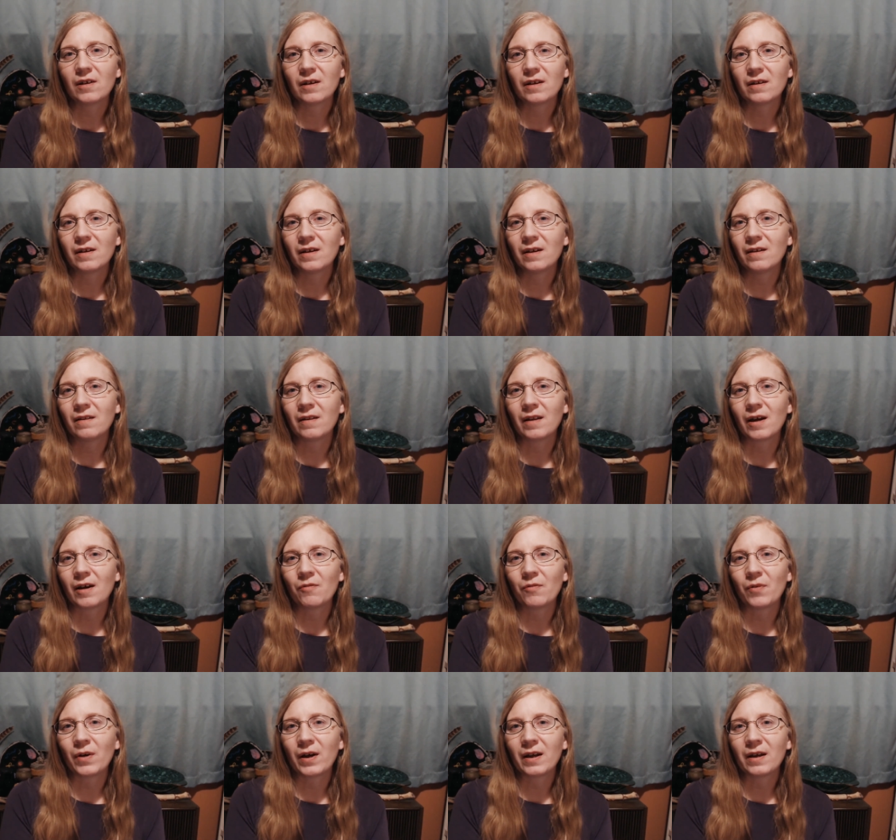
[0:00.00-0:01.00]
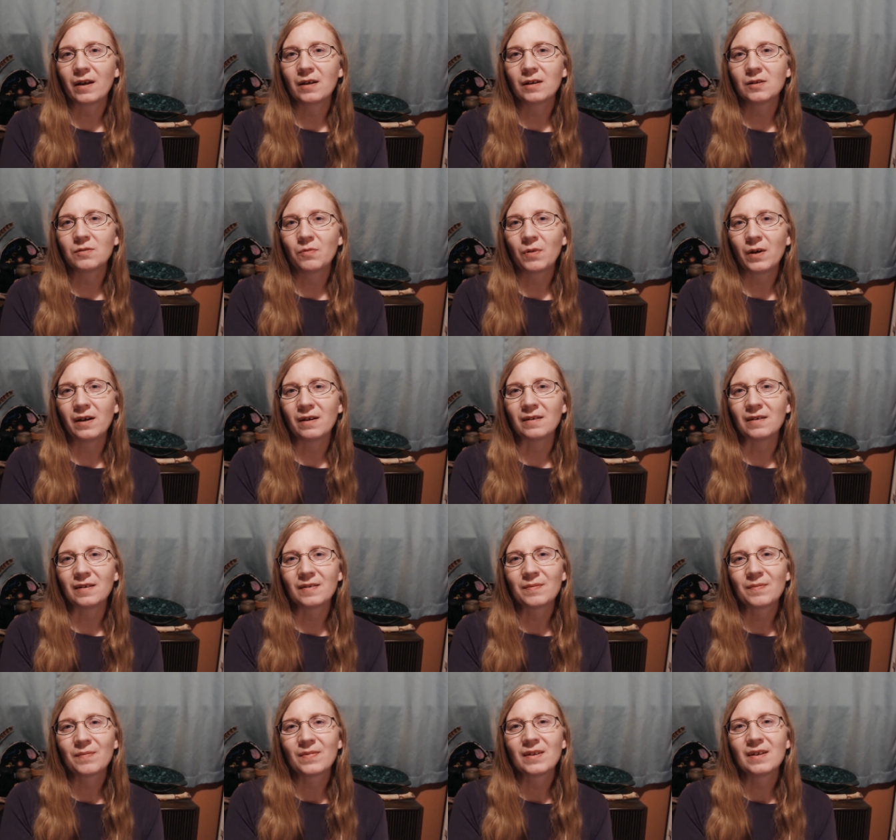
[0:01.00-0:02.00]
in that way as
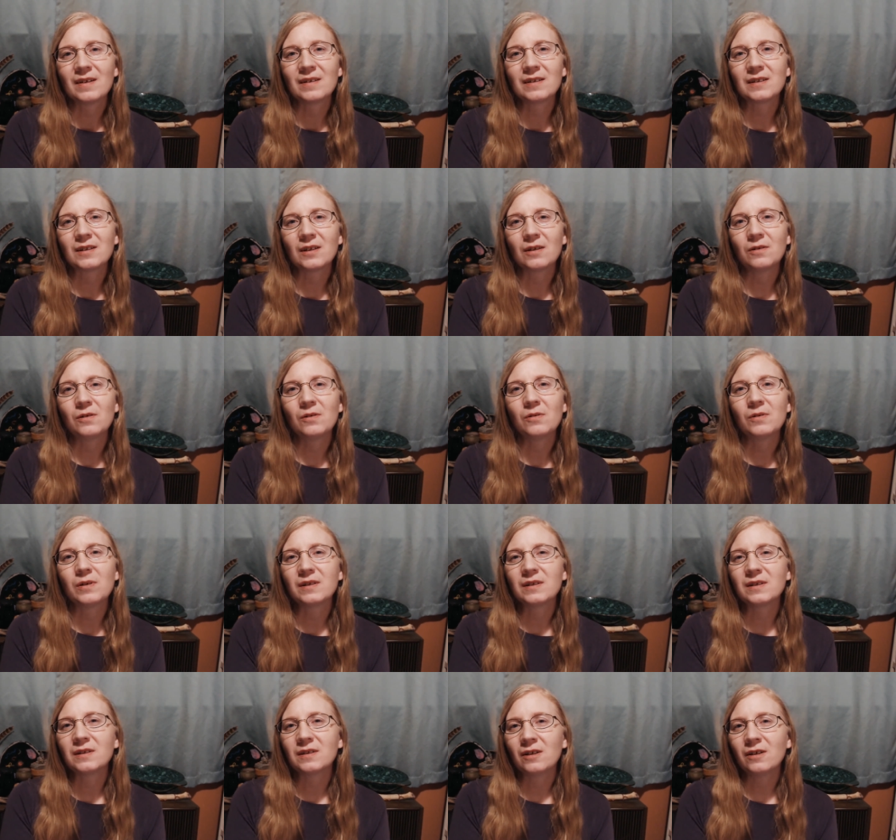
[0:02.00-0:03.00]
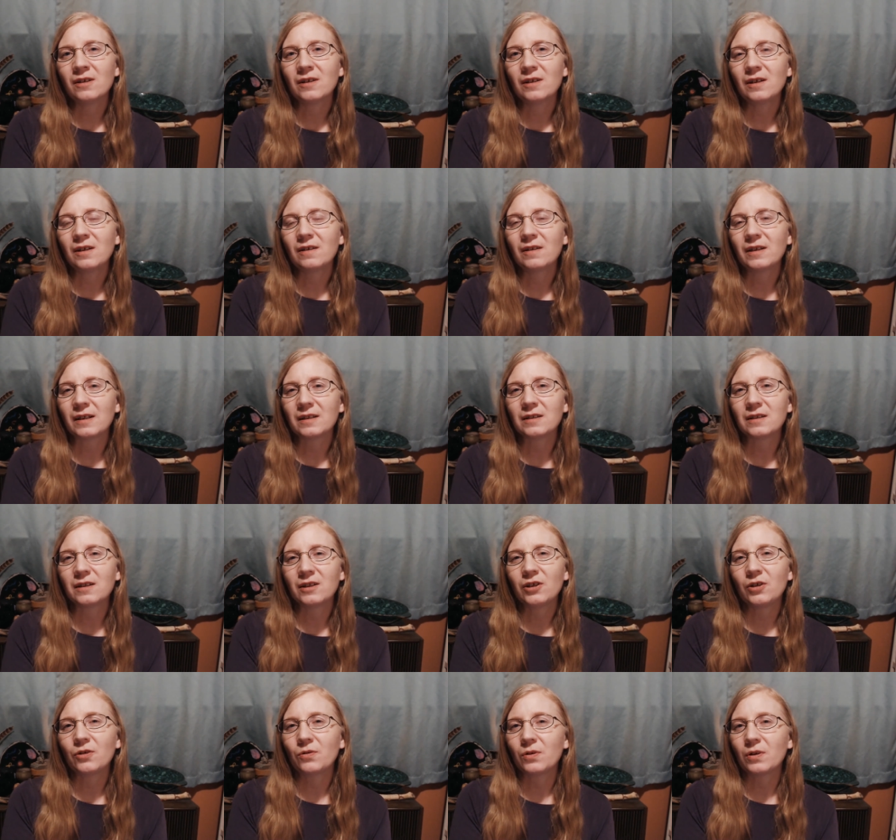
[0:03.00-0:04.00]
well. So start
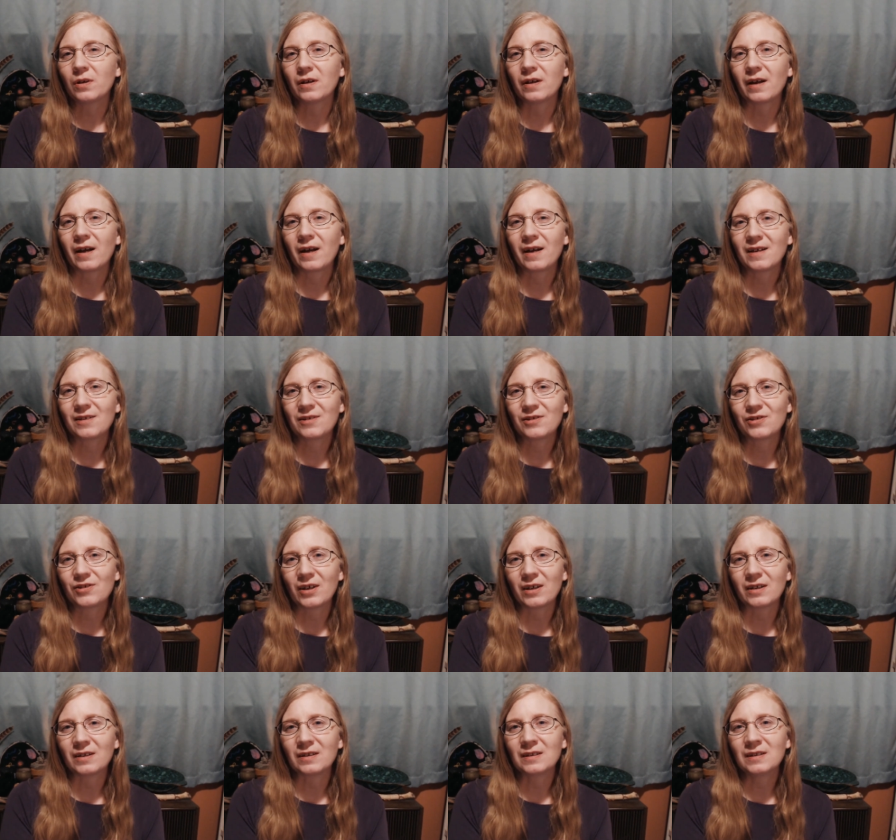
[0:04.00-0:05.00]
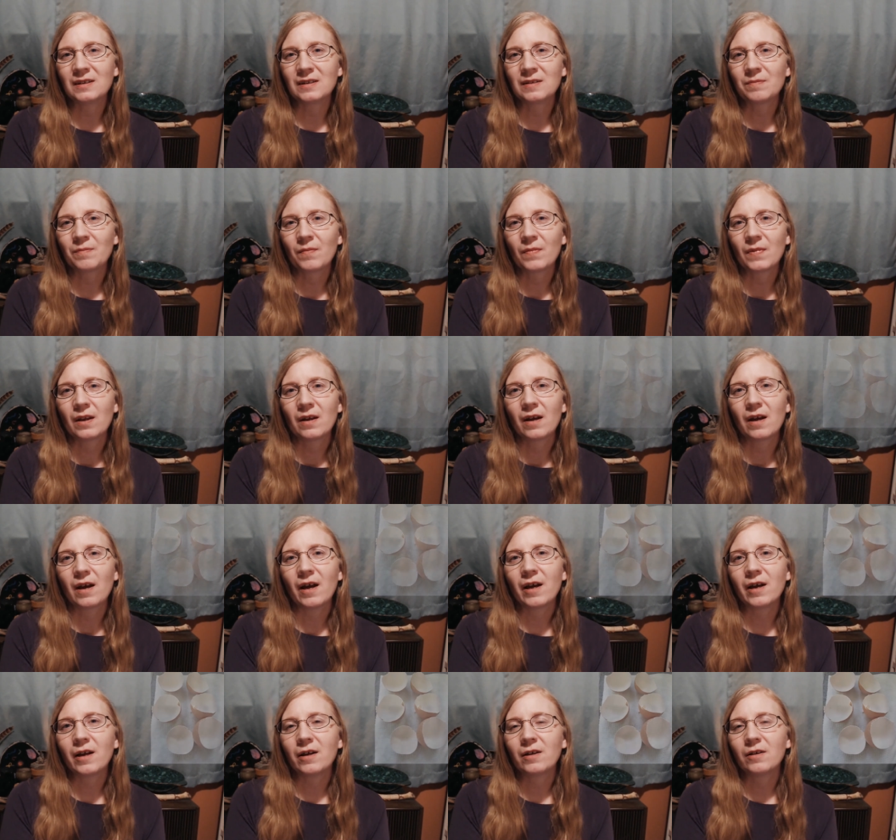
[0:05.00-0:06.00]
collecting your eggshells
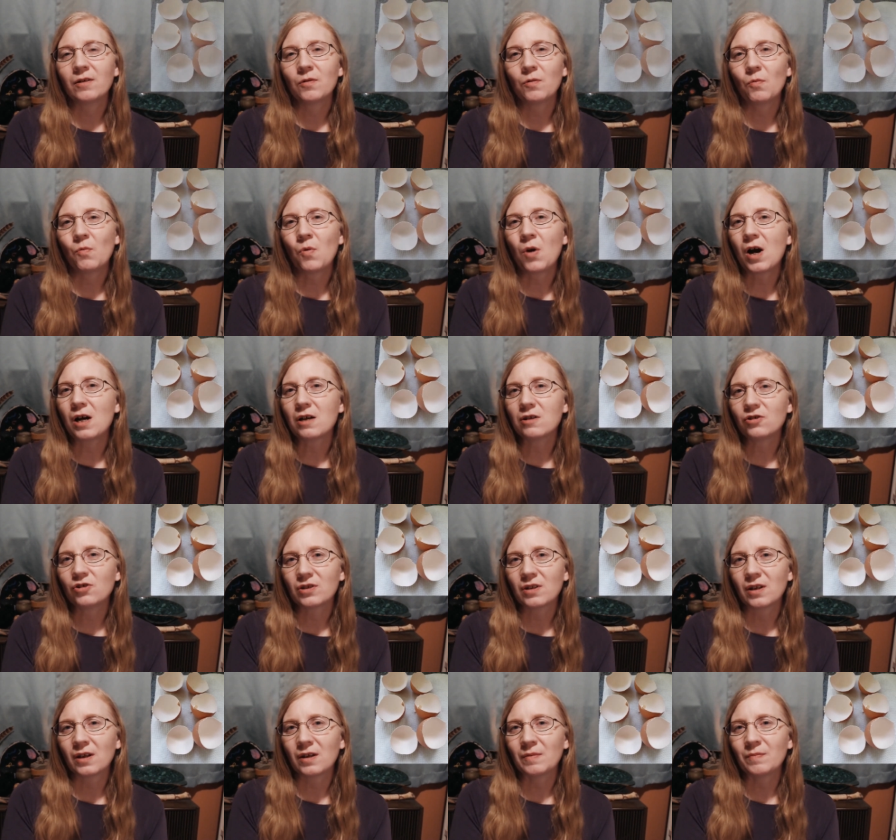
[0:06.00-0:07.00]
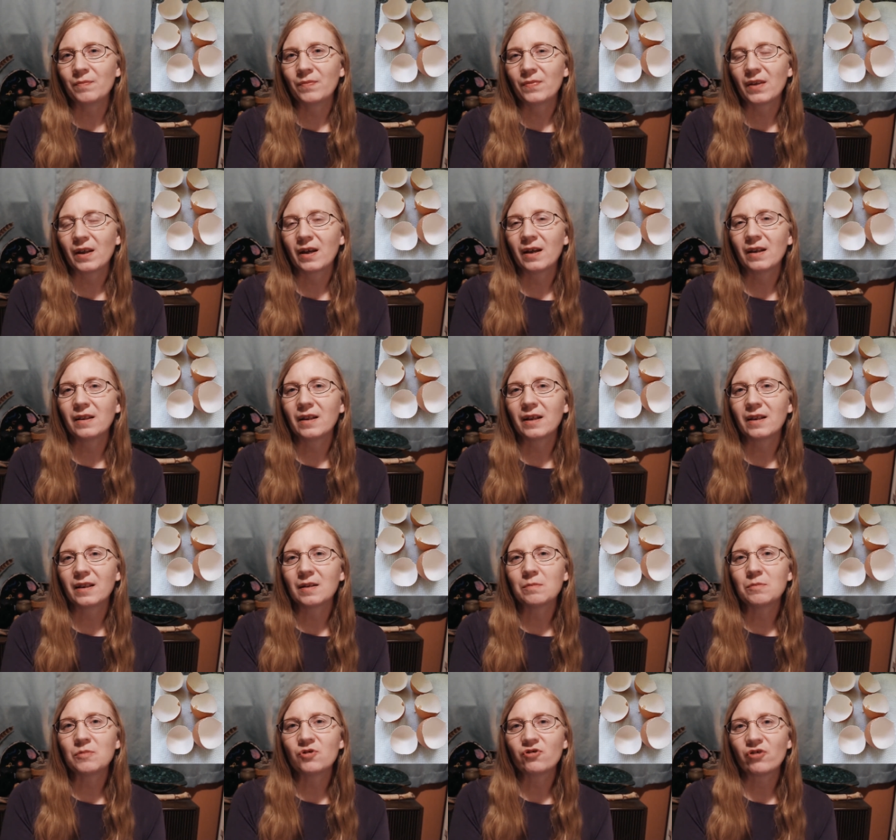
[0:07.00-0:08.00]
and wash them and
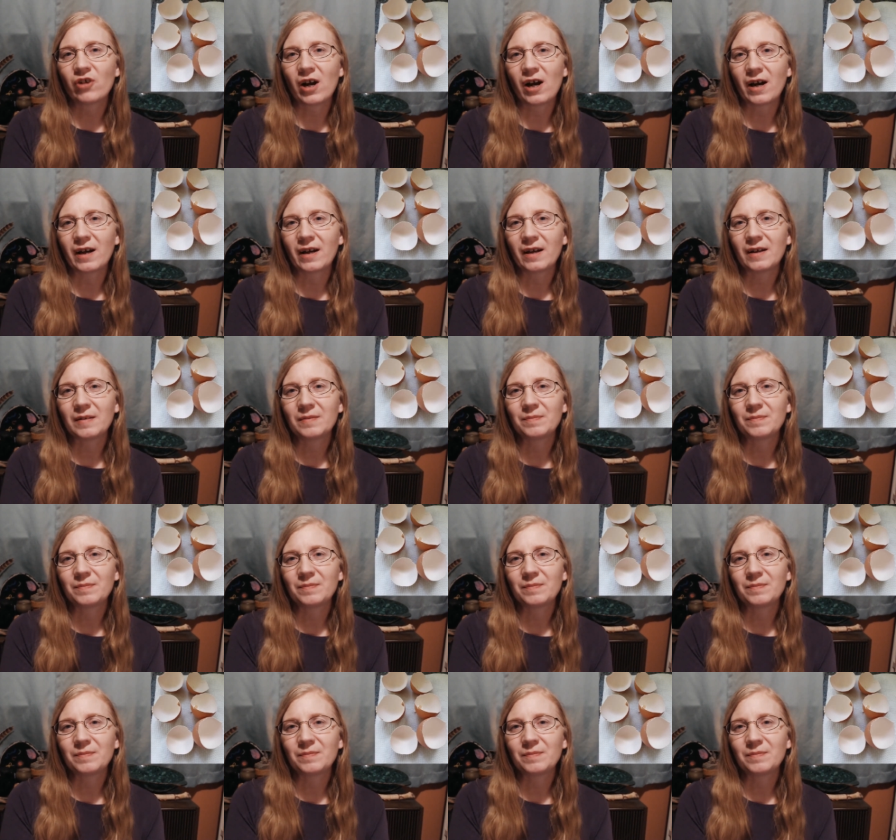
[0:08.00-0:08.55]
let them dry.